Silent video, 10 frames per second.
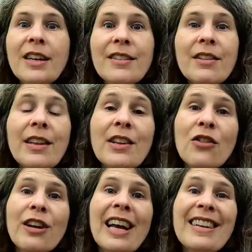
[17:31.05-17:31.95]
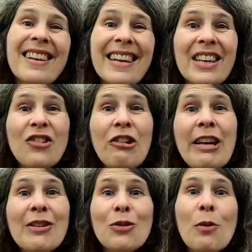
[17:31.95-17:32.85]
So this creates like a
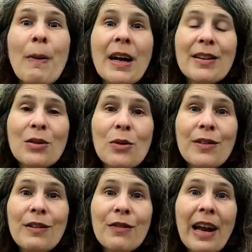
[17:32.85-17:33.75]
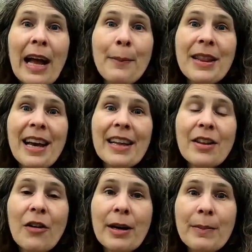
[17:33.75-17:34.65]
jigsaw puzzle of different habitat
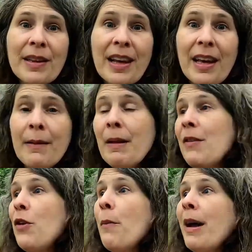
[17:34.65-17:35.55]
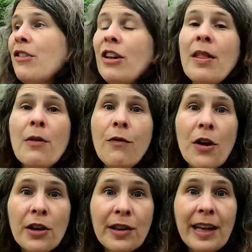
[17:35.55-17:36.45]
types. If you imagine in the
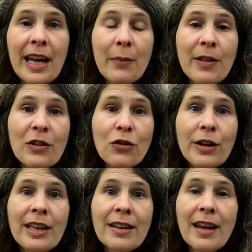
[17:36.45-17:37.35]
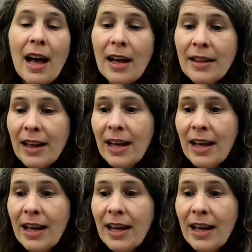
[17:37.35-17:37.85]
first year when the trees are cut,